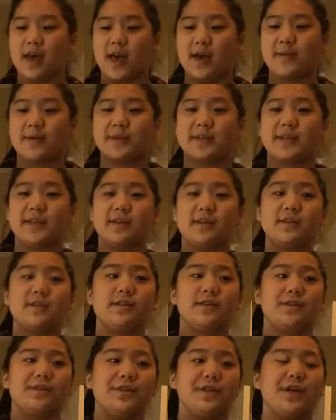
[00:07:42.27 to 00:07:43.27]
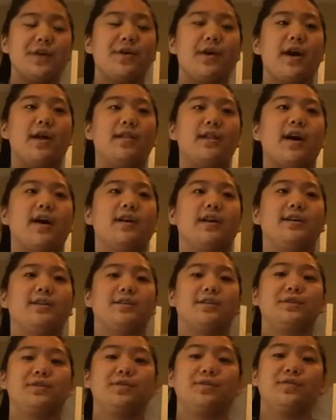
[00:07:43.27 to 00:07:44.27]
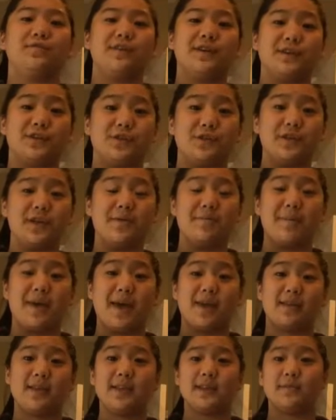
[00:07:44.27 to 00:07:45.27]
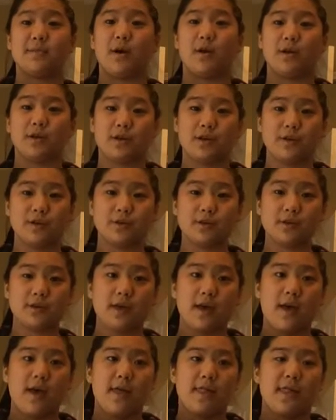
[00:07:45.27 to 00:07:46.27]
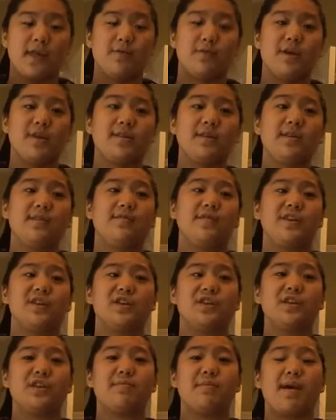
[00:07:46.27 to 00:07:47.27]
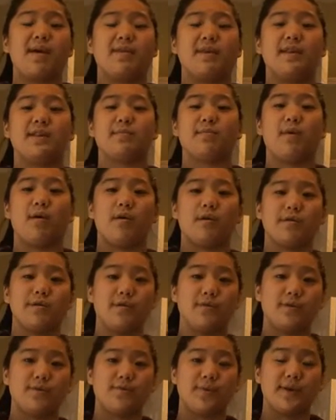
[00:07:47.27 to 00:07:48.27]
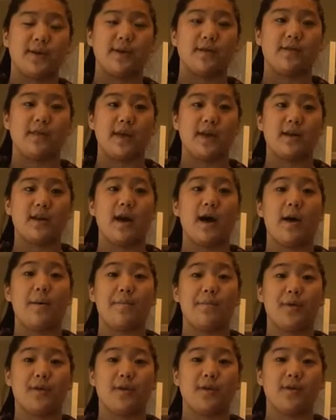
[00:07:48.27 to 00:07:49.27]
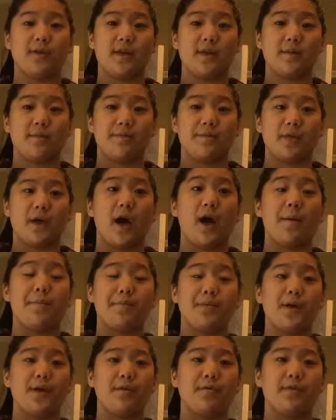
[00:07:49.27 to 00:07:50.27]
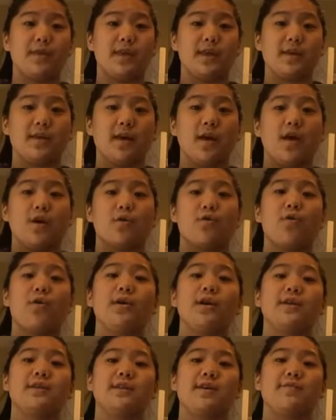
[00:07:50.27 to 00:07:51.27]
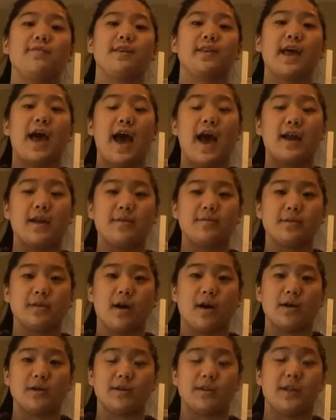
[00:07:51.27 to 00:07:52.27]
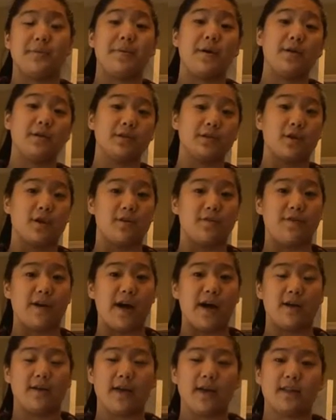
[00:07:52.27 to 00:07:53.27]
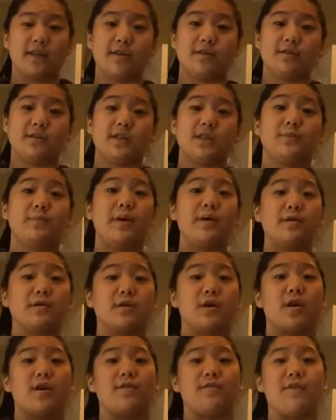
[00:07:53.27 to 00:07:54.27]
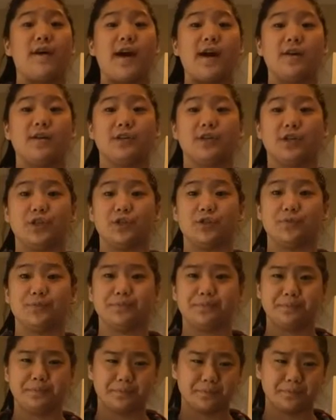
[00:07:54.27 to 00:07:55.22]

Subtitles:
And Material Studio allowed us to visually make these molecules. Then once we visually made these molecules, we could then upload the coordinates of the atoms onto the postcar file and use this postcar file to